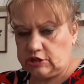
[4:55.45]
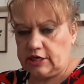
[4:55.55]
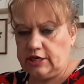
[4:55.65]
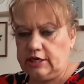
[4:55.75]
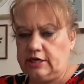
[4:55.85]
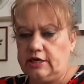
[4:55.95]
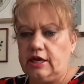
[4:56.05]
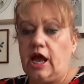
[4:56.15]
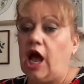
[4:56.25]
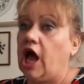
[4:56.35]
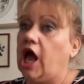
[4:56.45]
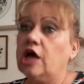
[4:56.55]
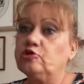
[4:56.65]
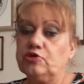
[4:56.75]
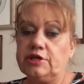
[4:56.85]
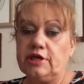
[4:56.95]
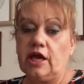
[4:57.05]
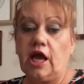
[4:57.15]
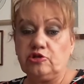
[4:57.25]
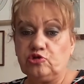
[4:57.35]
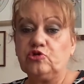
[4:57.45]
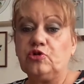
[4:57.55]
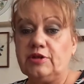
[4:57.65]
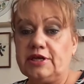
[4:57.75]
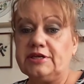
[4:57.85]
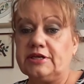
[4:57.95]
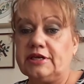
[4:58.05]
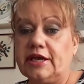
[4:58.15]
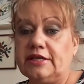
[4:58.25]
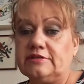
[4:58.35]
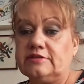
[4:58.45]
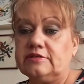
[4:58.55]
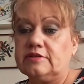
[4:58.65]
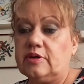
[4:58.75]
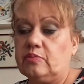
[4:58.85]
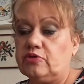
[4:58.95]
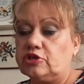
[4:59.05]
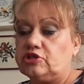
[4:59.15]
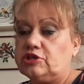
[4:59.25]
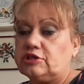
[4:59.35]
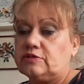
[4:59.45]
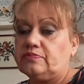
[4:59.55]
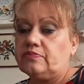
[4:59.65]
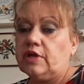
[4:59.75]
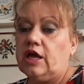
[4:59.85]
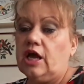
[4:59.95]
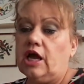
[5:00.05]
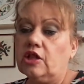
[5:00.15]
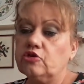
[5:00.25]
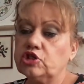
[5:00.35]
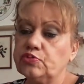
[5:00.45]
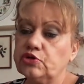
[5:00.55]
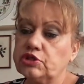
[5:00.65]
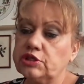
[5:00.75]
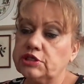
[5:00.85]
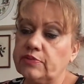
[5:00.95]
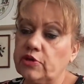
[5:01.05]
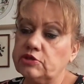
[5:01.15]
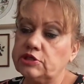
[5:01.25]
Hey, I do like getting brushes. LaRue's beauty is about